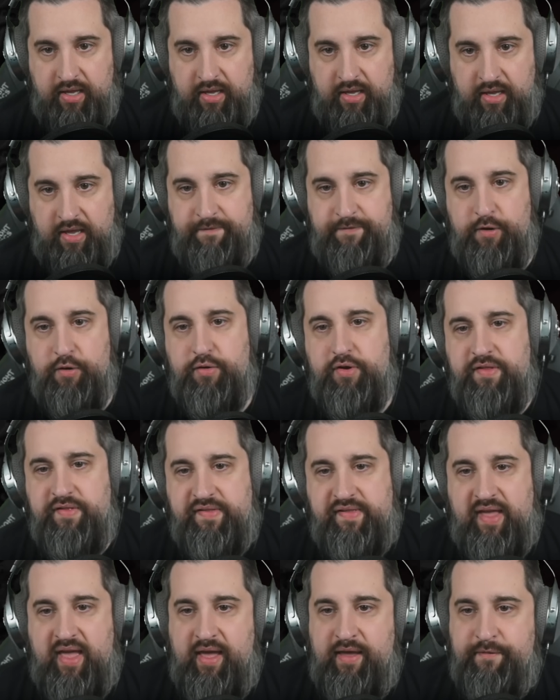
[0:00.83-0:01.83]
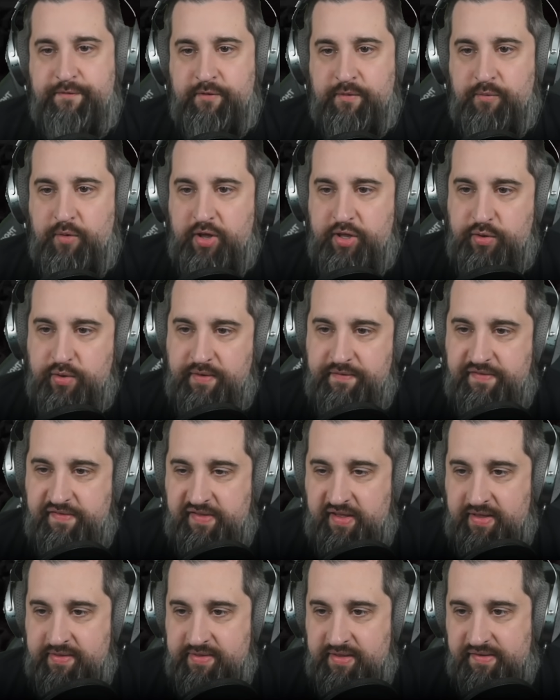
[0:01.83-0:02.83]
If you could say, from what you have
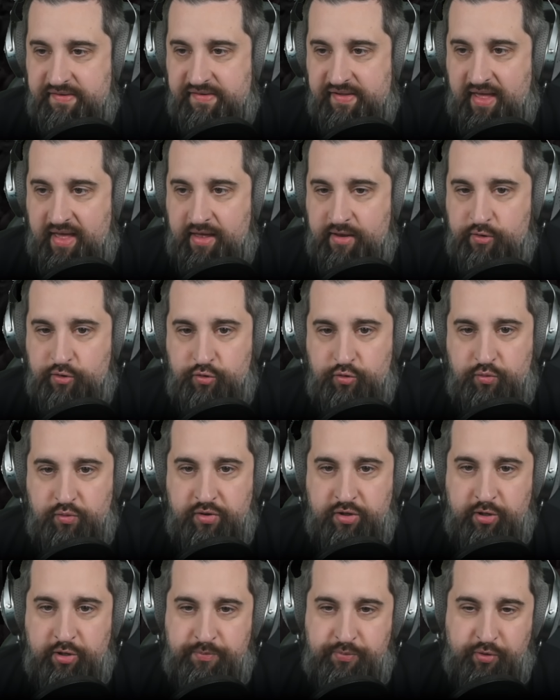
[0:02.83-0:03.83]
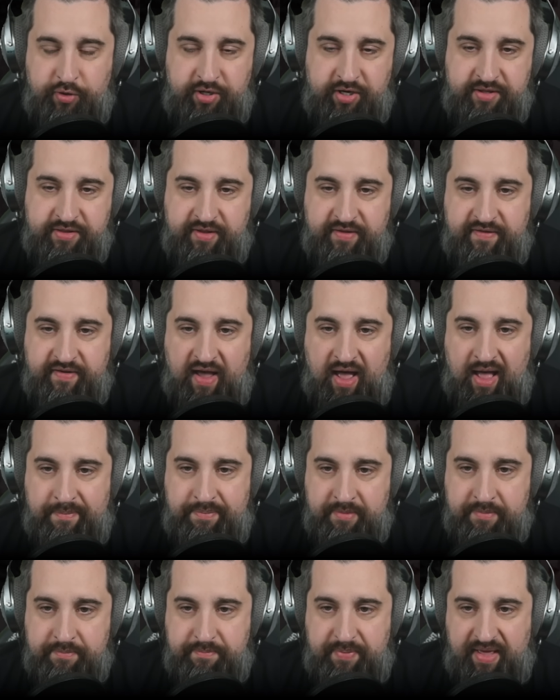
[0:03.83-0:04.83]
seen this set, who will you put in the top
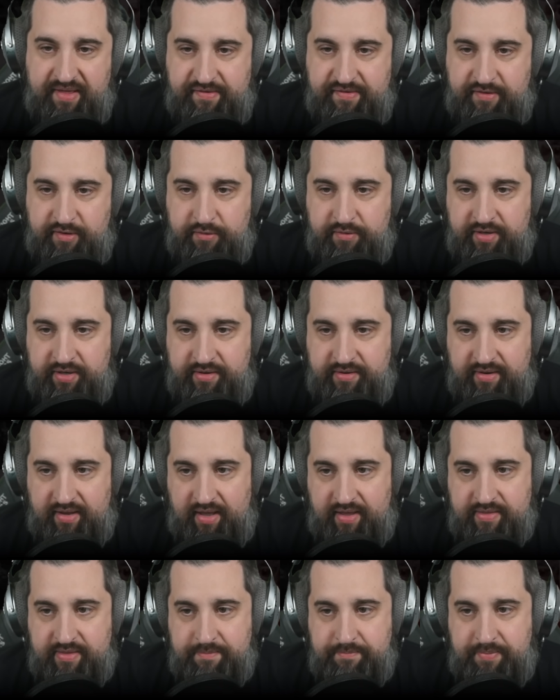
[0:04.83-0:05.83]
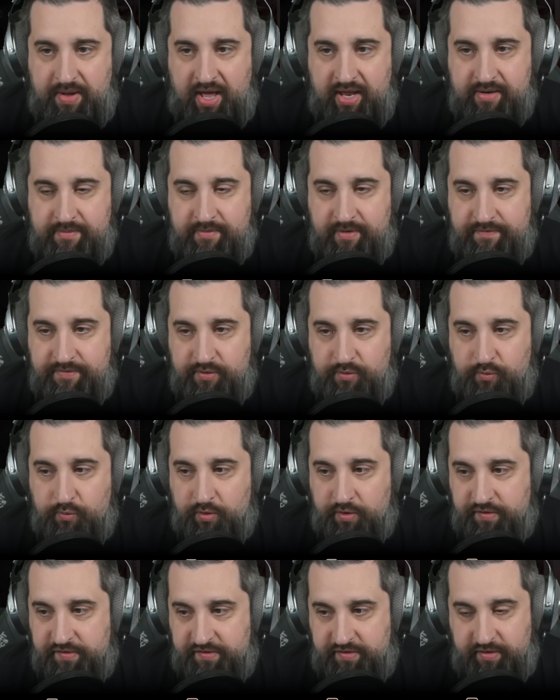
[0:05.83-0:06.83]
best unit and the bottom of the
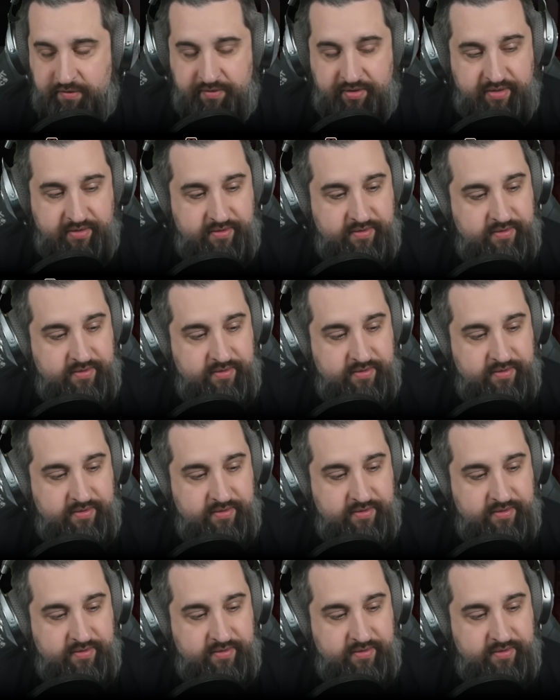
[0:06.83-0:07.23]
worst unit?